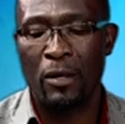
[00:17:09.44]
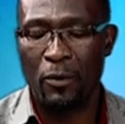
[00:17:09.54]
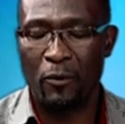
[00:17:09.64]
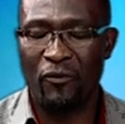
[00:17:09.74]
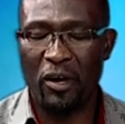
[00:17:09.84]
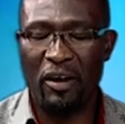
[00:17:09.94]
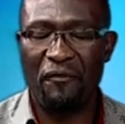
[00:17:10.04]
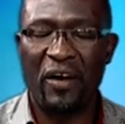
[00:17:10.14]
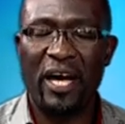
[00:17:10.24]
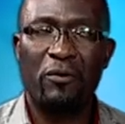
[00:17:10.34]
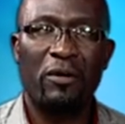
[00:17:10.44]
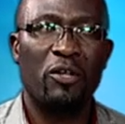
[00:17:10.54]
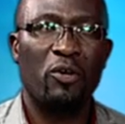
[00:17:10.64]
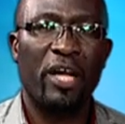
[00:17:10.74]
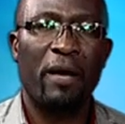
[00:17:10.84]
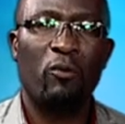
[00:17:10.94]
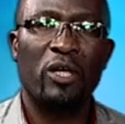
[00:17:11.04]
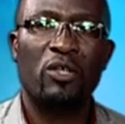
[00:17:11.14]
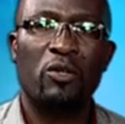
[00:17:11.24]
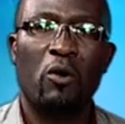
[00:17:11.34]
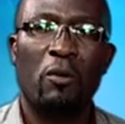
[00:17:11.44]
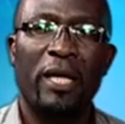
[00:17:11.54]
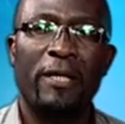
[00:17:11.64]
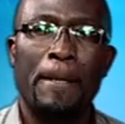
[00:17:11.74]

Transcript: Very fine. Your name, question or comment?